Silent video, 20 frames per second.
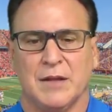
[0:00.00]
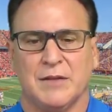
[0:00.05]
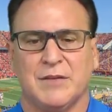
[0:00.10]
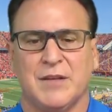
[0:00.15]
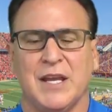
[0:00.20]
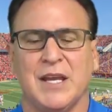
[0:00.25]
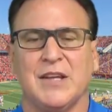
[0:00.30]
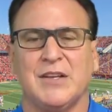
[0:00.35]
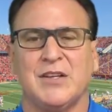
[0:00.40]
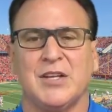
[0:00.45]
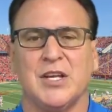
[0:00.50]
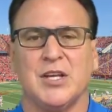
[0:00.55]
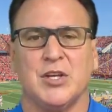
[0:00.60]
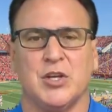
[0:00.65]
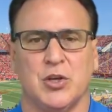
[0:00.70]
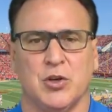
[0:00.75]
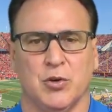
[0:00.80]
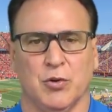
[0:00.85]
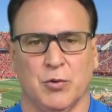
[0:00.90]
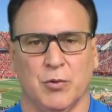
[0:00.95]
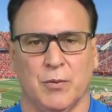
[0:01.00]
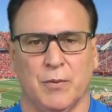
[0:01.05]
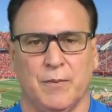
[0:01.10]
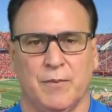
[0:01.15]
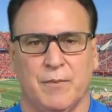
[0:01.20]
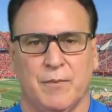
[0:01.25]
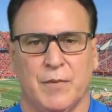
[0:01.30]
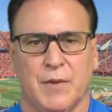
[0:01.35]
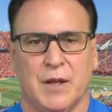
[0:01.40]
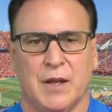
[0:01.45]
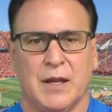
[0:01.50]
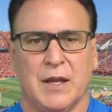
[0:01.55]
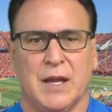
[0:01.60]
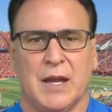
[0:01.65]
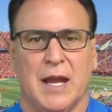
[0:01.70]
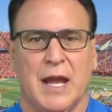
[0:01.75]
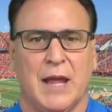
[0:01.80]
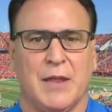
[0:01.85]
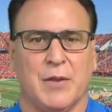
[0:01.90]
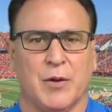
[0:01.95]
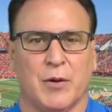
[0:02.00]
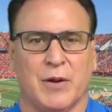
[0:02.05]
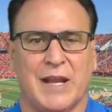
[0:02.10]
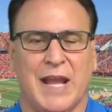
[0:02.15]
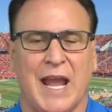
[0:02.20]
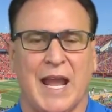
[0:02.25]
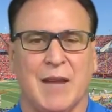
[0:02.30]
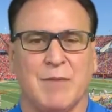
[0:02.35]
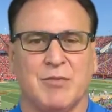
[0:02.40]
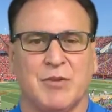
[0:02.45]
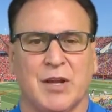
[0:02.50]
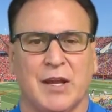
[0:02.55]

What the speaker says: TCU, in their games